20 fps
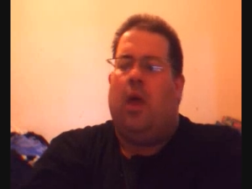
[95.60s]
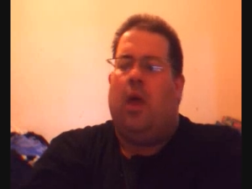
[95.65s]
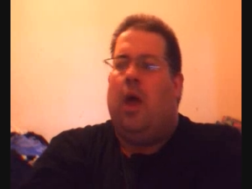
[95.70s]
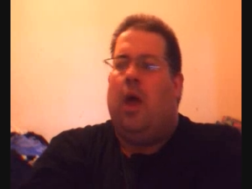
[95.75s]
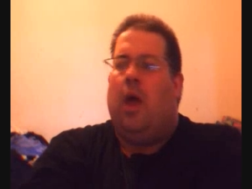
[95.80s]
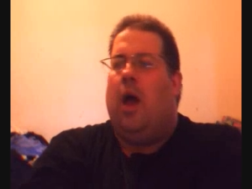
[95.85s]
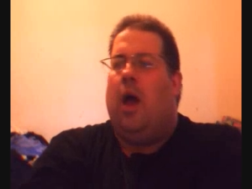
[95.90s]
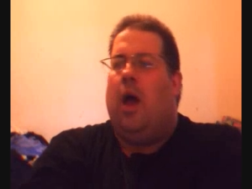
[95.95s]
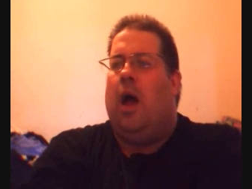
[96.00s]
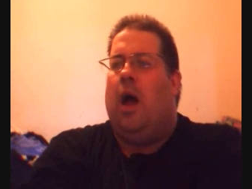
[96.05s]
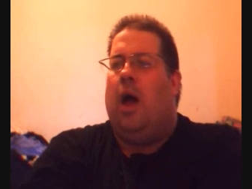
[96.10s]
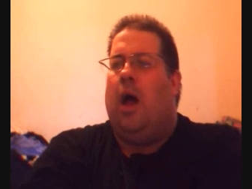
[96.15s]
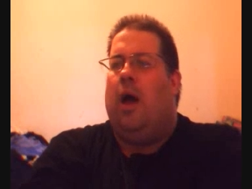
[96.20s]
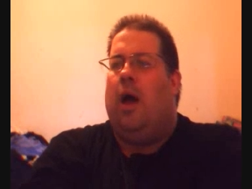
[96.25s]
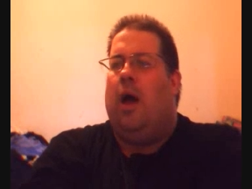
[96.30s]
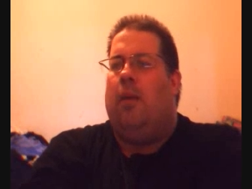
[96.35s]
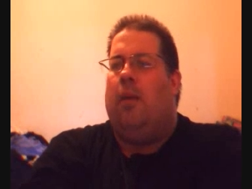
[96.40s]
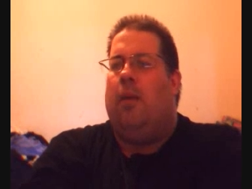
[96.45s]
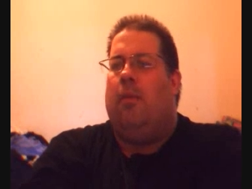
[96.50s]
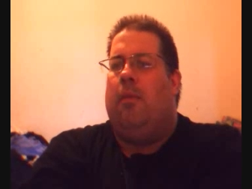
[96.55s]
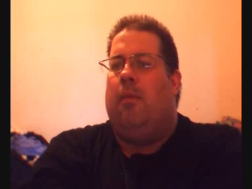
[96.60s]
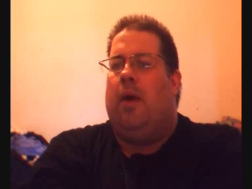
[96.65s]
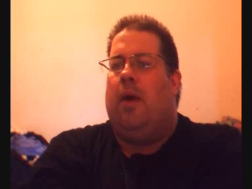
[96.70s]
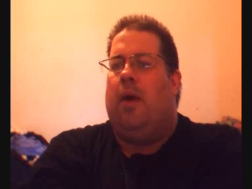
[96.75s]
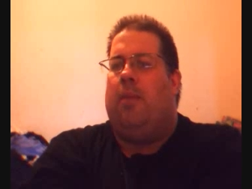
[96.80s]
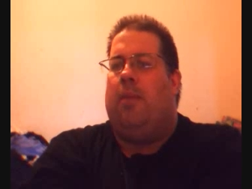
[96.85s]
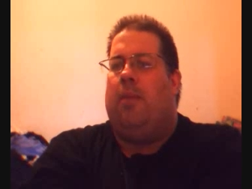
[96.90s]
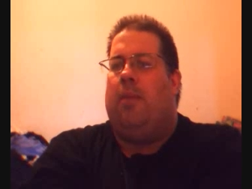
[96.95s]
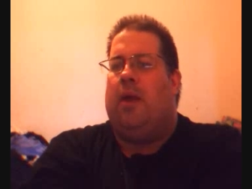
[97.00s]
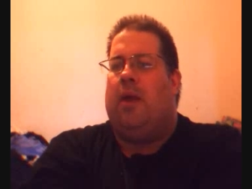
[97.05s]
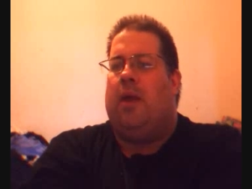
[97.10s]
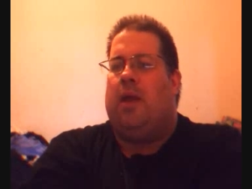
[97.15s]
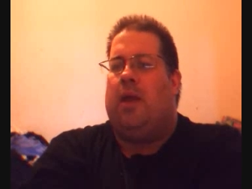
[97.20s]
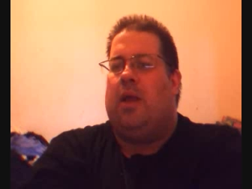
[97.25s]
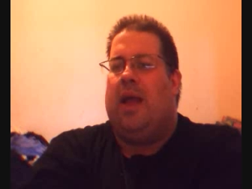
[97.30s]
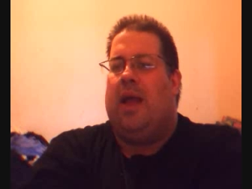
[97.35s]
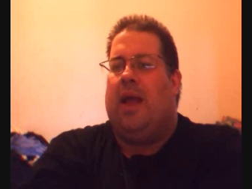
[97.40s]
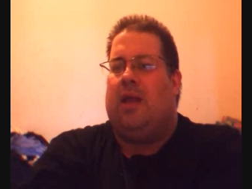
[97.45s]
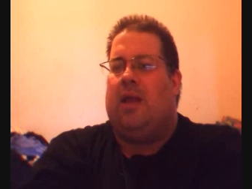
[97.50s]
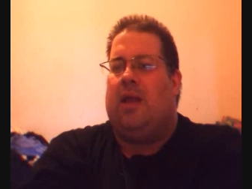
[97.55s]
and basically
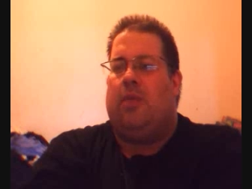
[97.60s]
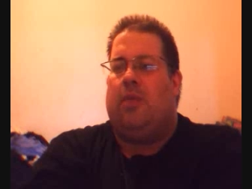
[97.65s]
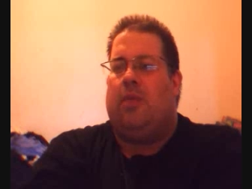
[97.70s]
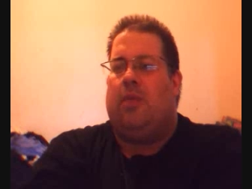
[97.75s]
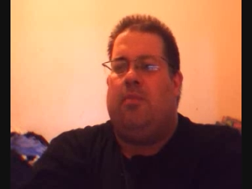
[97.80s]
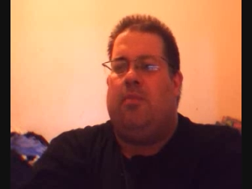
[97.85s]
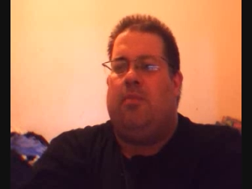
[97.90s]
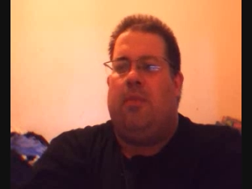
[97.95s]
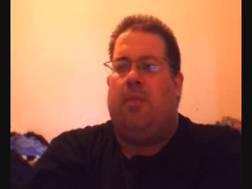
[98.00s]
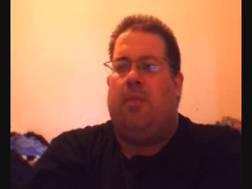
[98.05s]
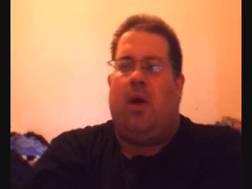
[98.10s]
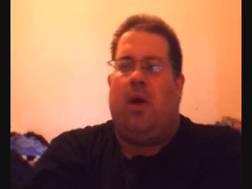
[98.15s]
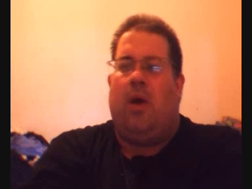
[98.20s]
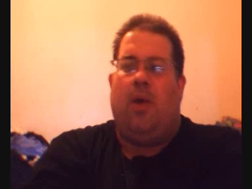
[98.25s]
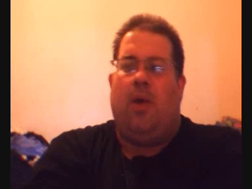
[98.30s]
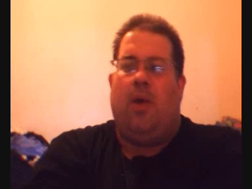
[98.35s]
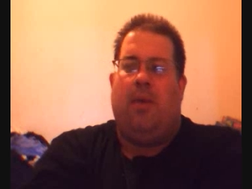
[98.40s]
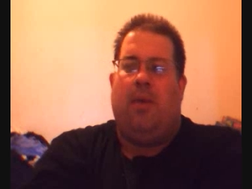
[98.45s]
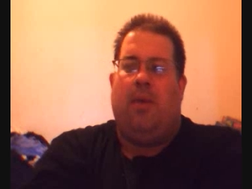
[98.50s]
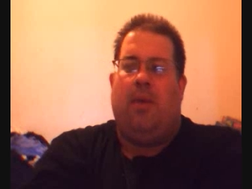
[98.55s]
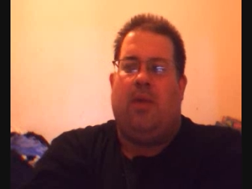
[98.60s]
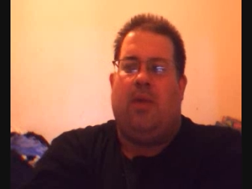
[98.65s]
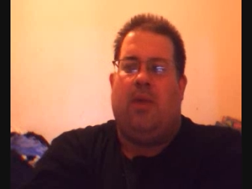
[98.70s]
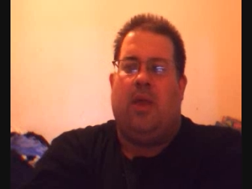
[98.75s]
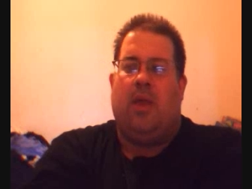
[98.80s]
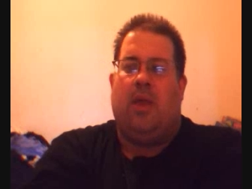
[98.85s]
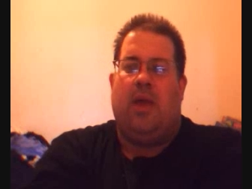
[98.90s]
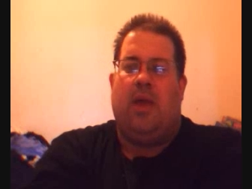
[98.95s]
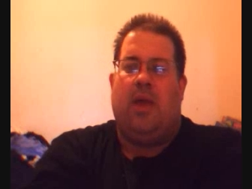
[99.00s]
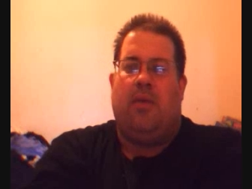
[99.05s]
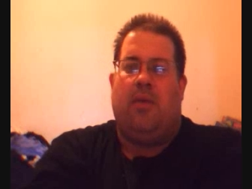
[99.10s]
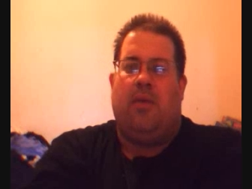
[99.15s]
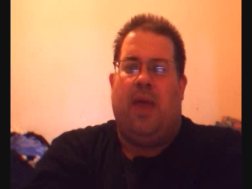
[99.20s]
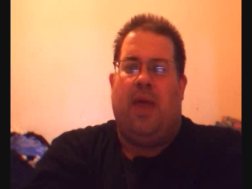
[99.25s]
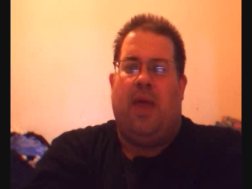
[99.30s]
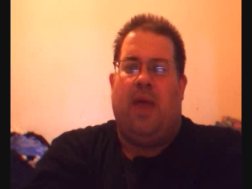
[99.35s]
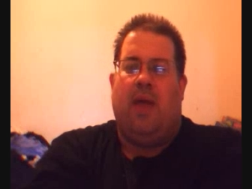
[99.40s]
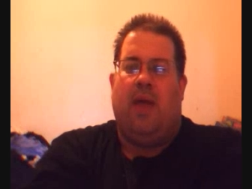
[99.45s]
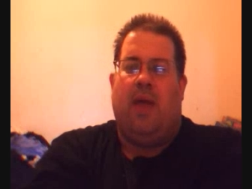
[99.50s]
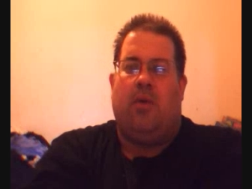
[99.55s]
added some high mountains here and
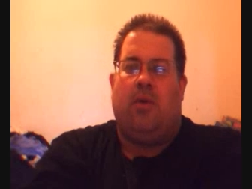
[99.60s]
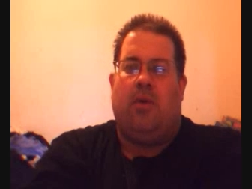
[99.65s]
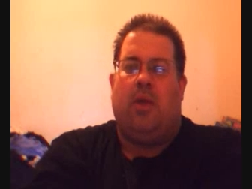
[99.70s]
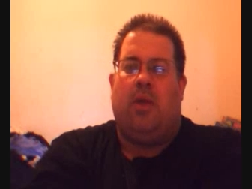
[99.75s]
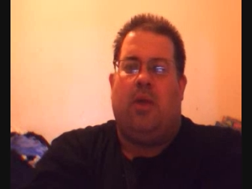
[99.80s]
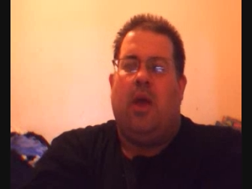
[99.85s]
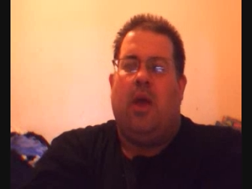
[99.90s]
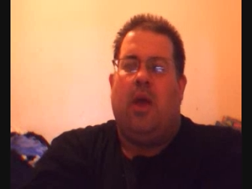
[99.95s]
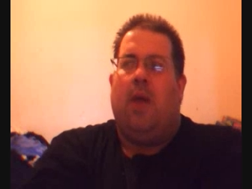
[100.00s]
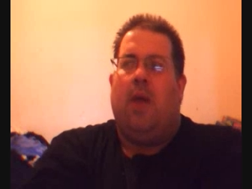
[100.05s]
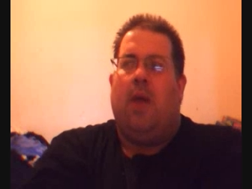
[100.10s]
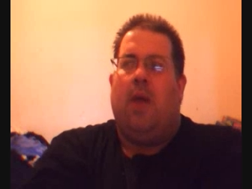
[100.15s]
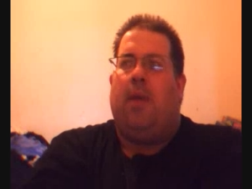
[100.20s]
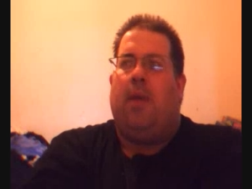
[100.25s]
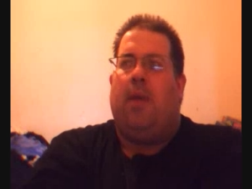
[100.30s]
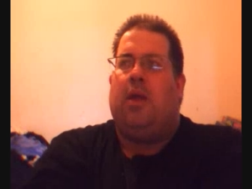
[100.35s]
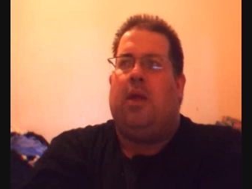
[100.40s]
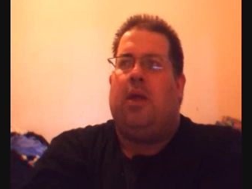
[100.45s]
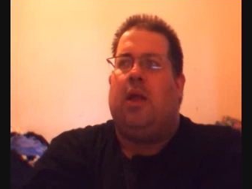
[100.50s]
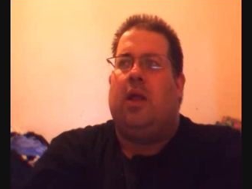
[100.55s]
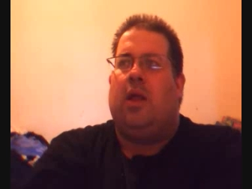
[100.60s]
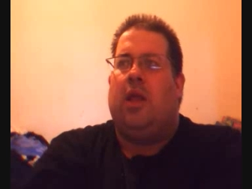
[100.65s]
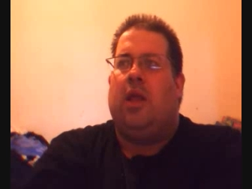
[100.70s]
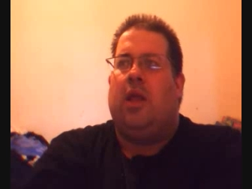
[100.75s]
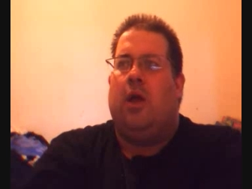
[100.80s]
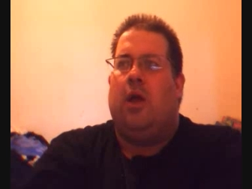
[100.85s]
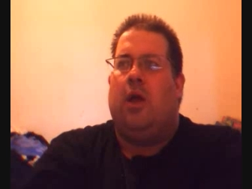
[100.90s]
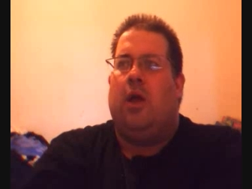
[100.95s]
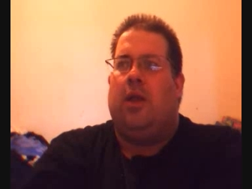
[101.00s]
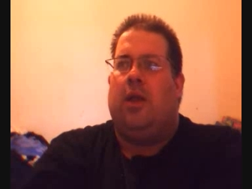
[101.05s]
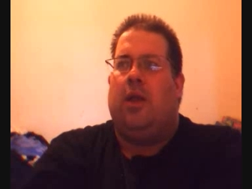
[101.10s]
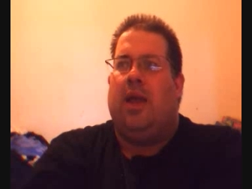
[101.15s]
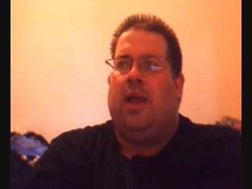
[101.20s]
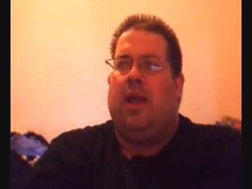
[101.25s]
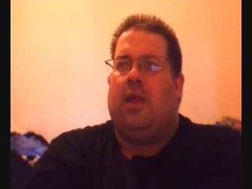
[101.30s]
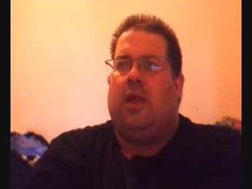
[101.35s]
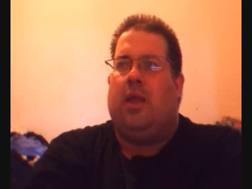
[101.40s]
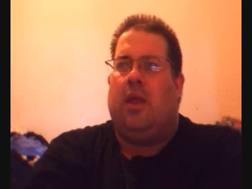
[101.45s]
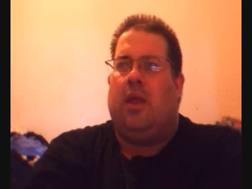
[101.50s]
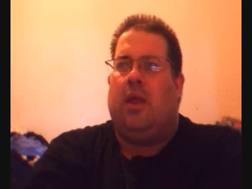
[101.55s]
there, and basically turned it.
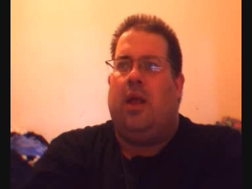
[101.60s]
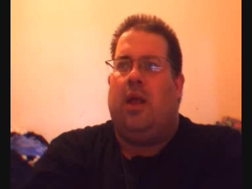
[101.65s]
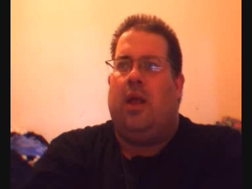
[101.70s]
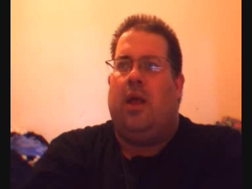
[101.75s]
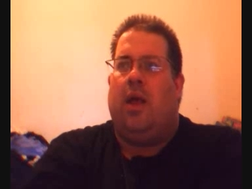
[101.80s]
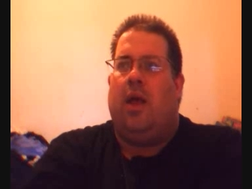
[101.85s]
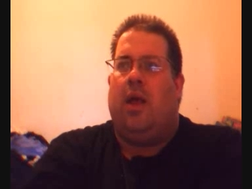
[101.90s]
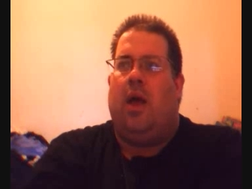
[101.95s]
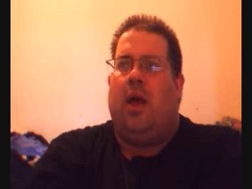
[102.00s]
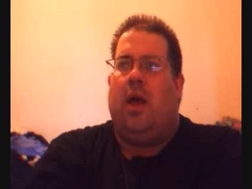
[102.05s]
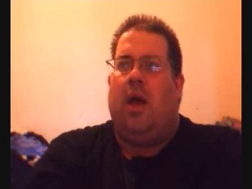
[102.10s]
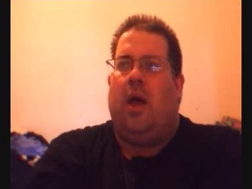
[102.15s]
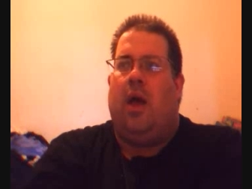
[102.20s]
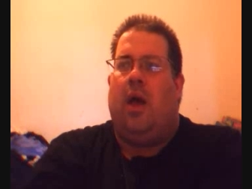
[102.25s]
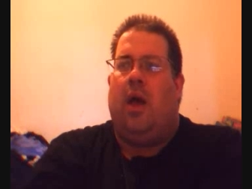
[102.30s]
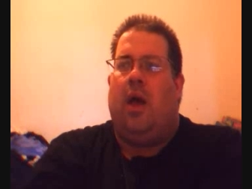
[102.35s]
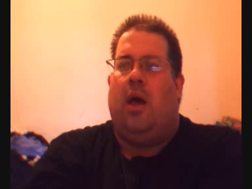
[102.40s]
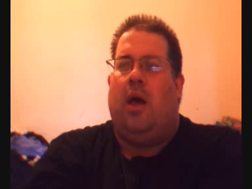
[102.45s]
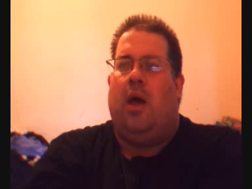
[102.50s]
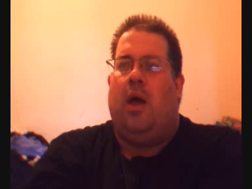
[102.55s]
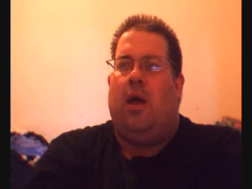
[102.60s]
That's